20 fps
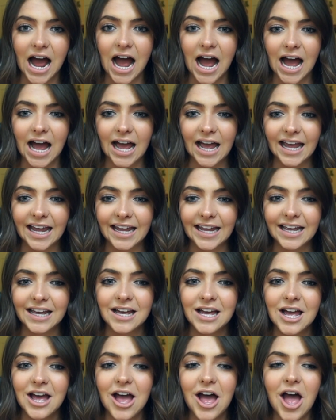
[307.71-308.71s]
I
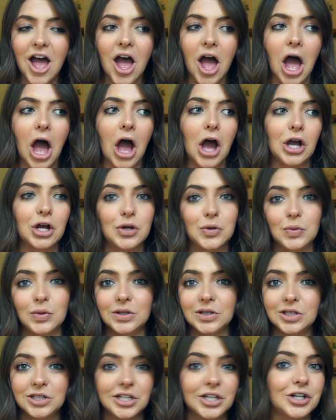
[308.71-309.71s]

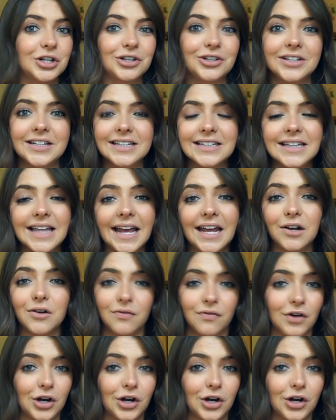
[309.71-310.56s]
literally laid